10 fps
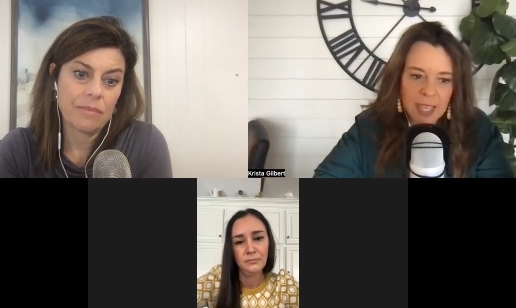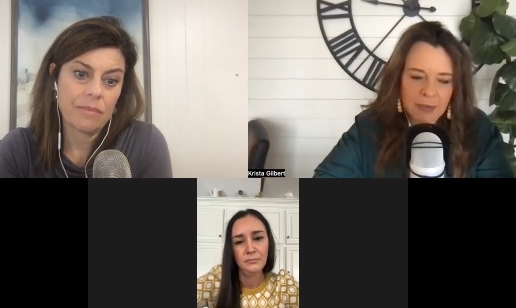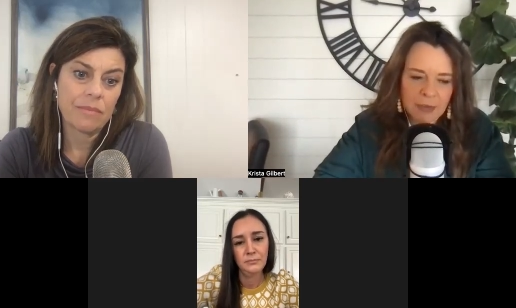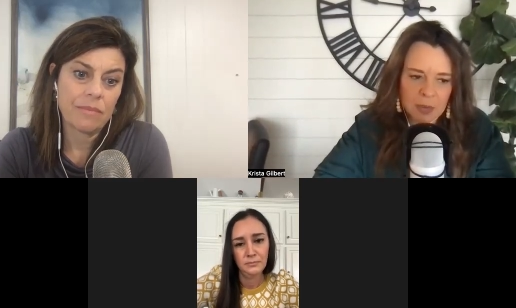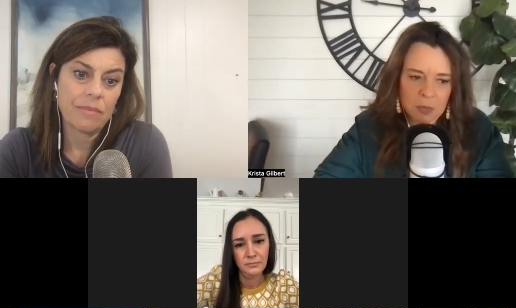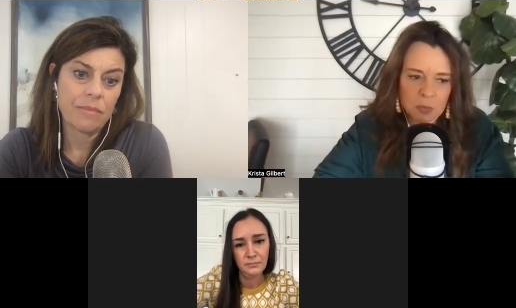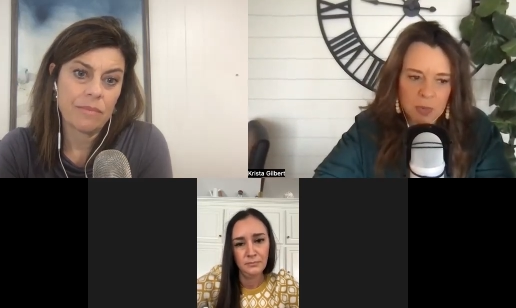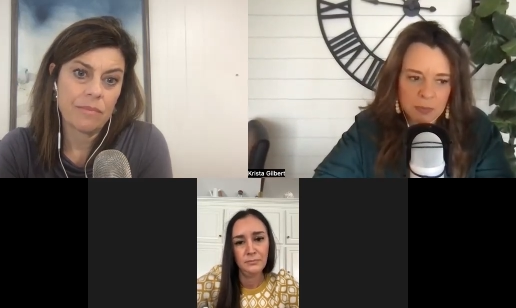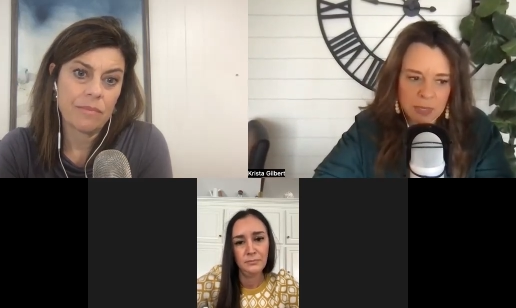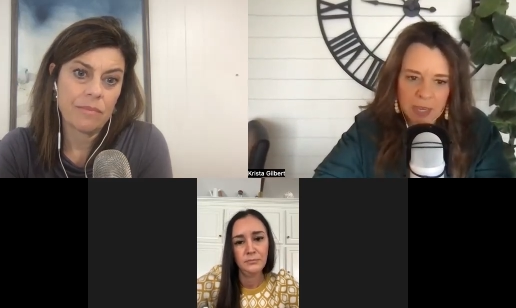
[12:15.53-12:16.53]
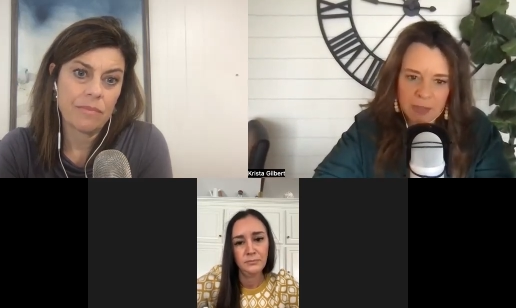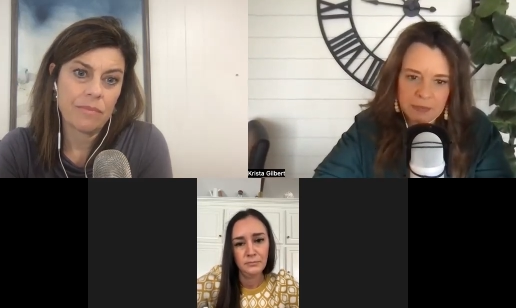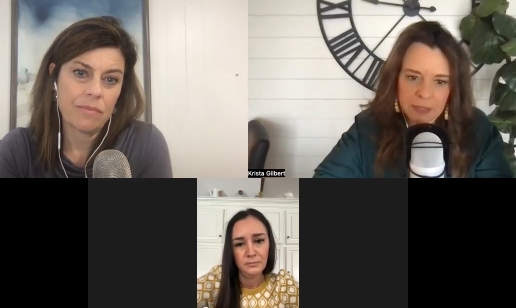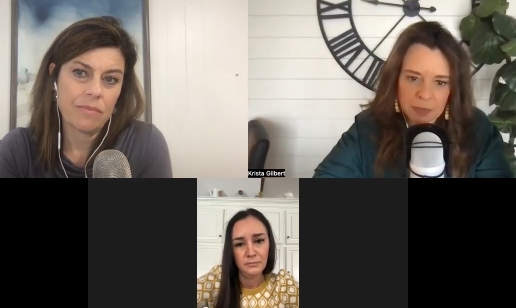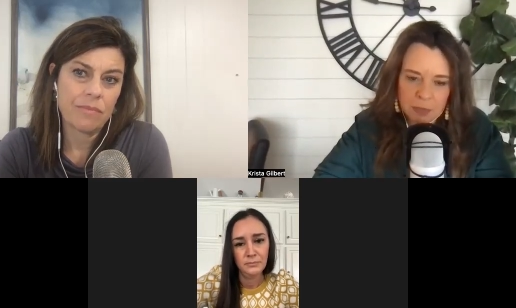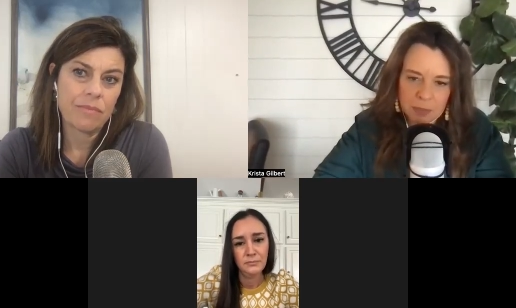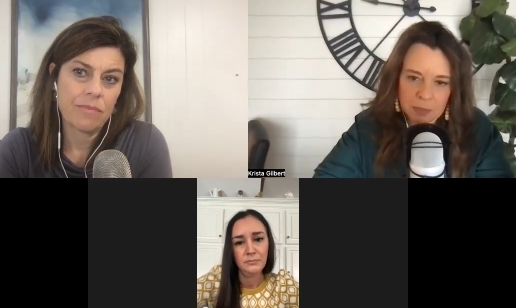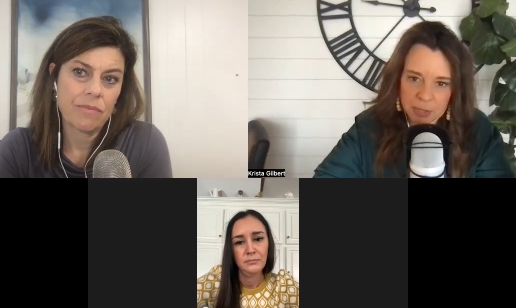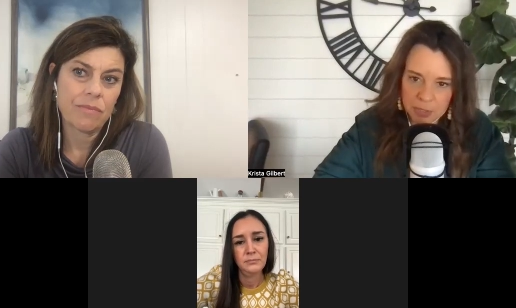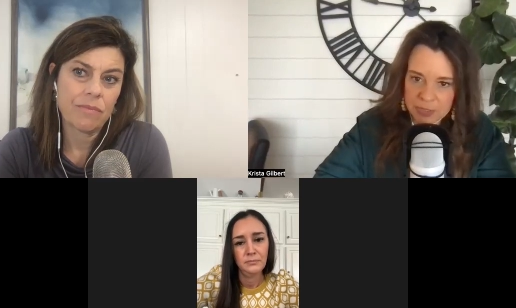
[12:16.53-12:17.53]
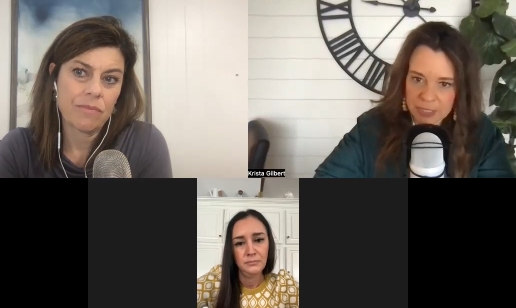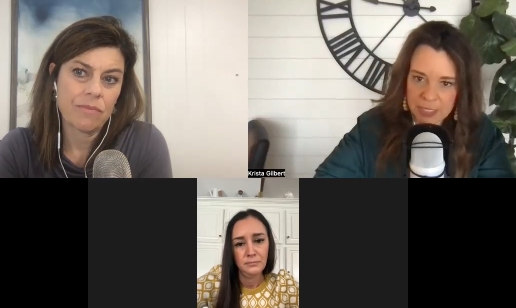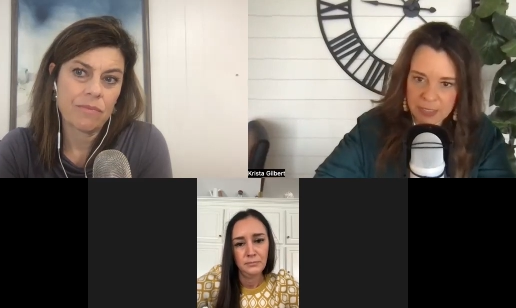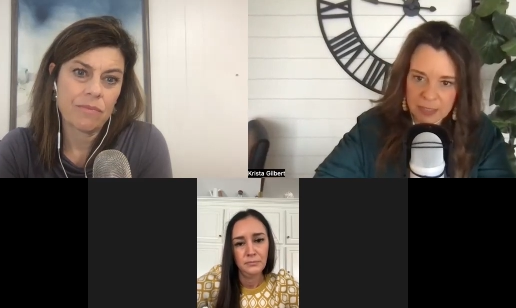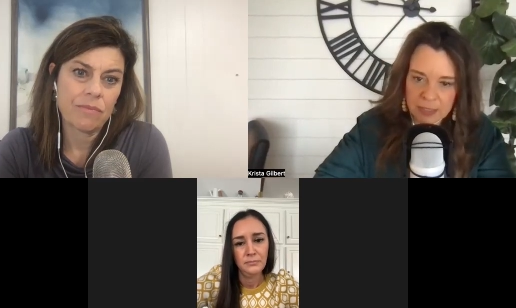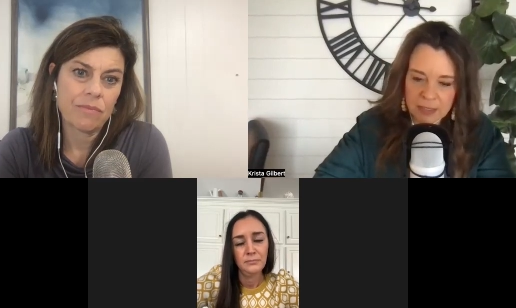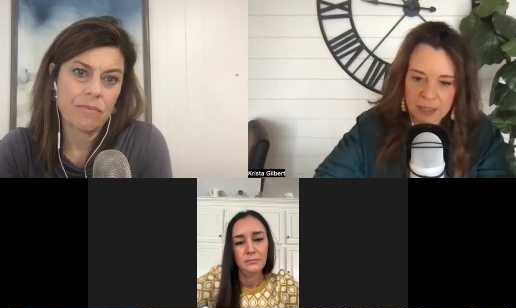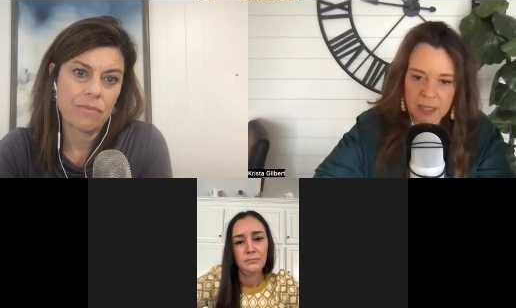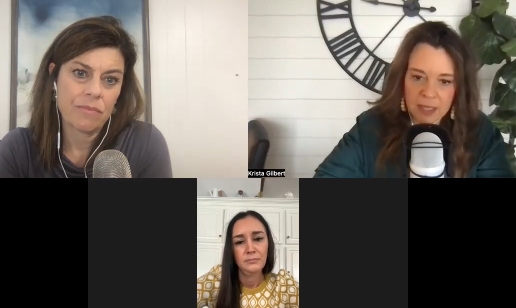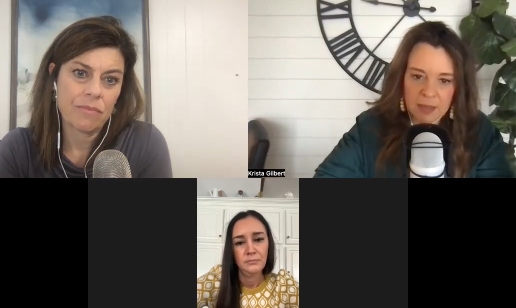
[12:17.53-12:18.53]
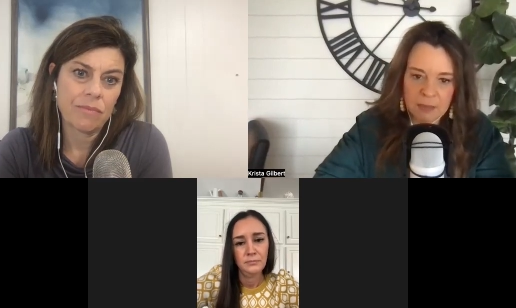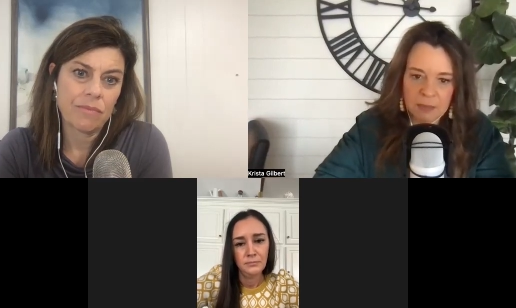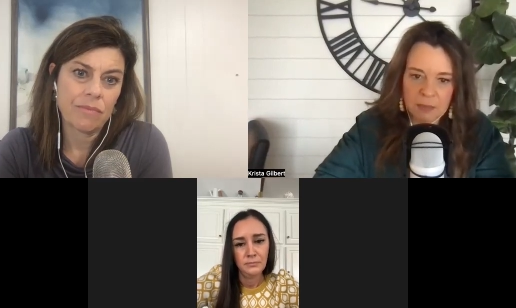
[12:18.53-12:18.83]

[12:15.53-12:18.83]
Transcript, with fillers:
Speaker 1: and yet what we often think we're burdening um,